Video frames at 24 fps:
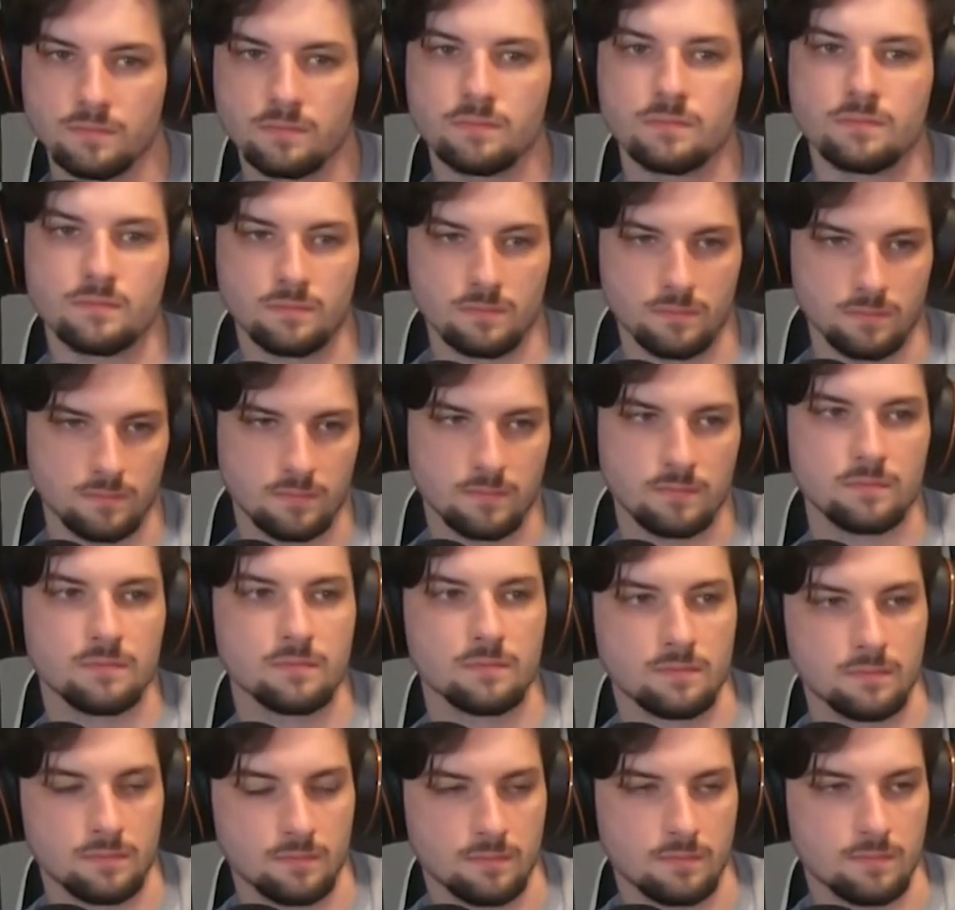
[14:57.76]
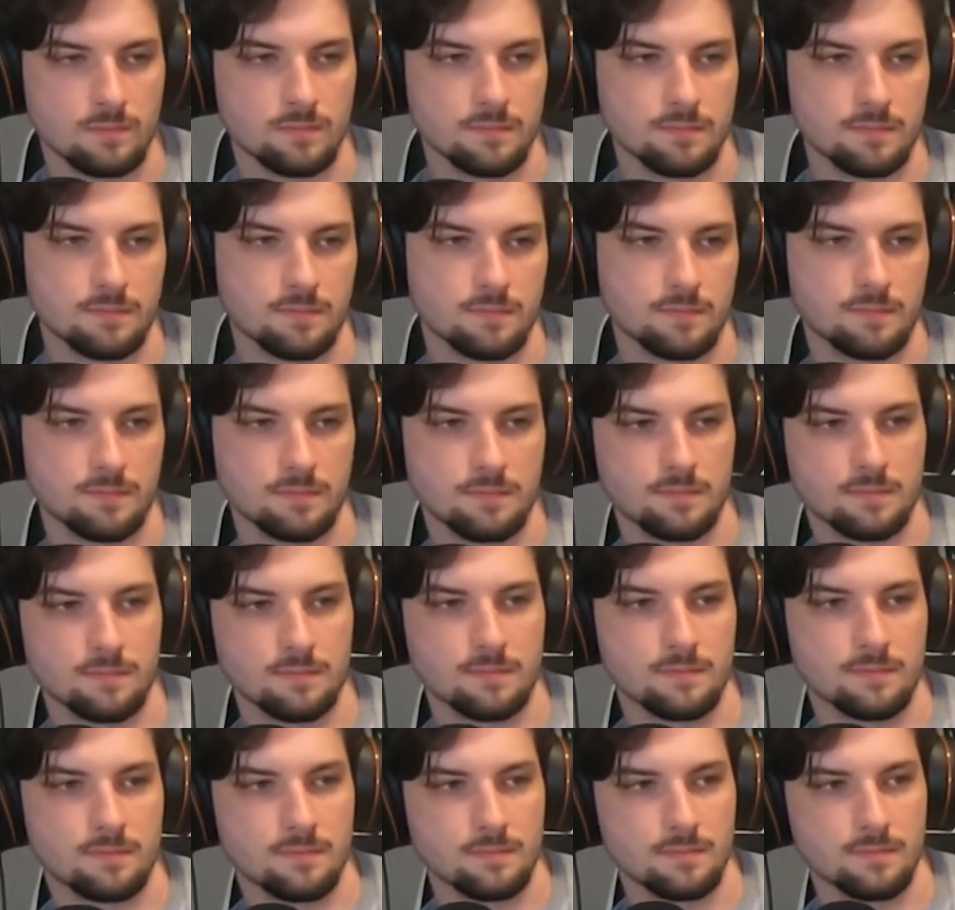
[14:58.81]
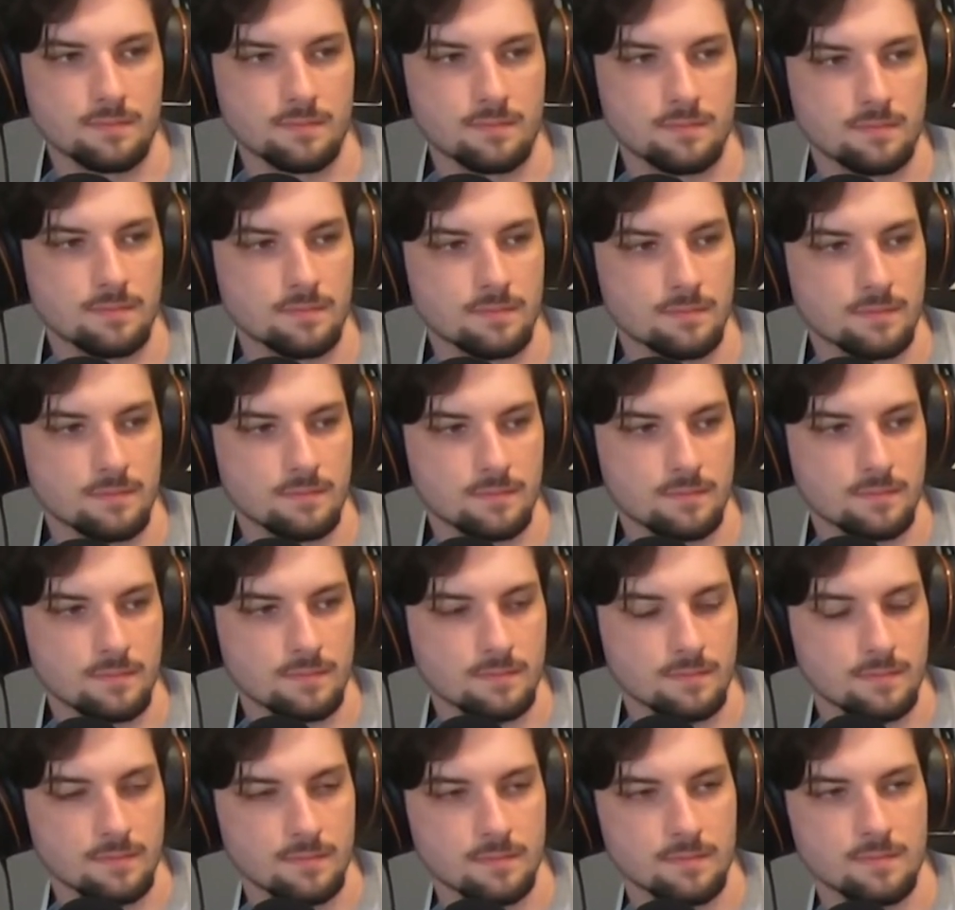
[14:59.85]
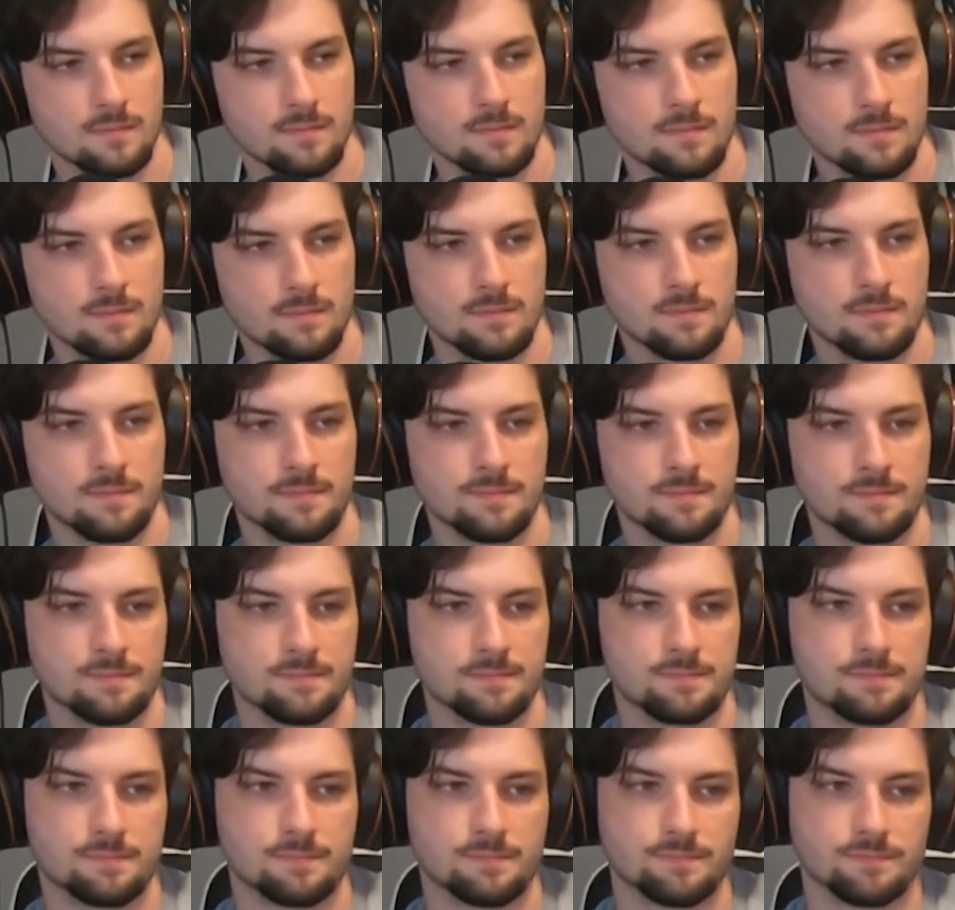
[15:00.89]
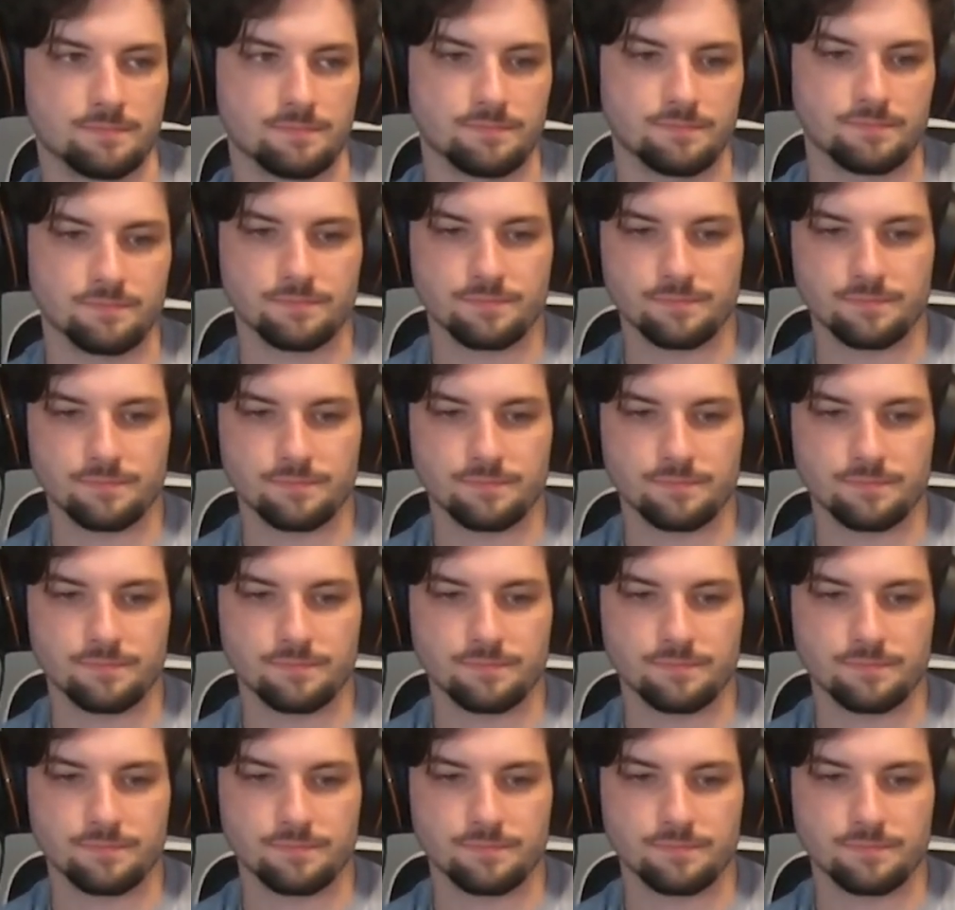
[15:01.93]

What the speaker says: The person shown says nothing.